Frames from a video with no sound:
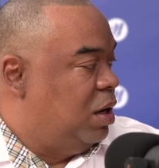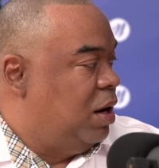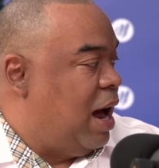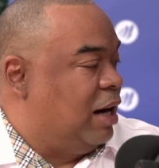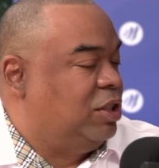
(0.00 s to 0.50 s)

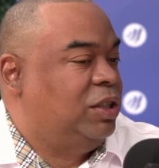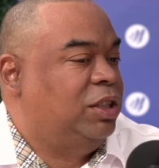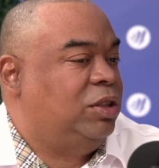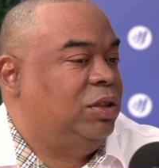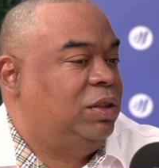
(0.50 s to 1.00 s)
the actual
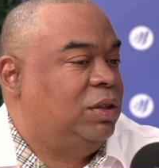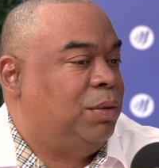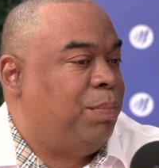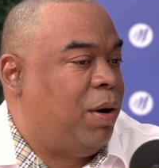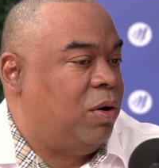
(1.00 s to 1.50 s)
increase in
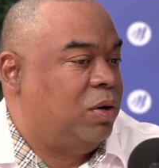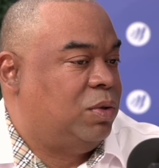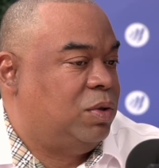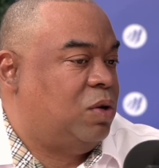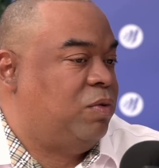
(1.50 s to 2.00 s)
purse
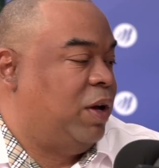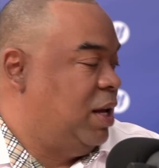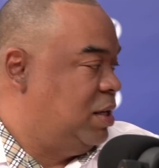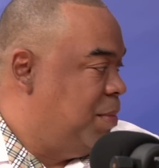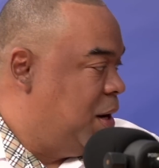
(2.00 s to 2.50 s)
was over
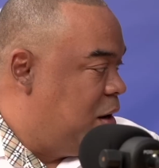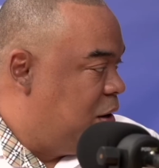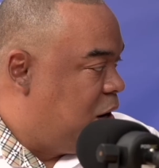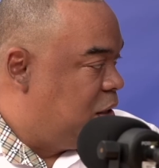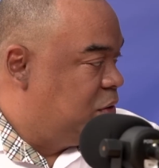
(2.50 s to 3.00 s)
$80 million.
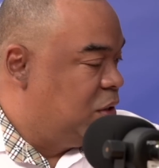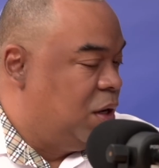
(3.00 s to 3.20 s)
Wow.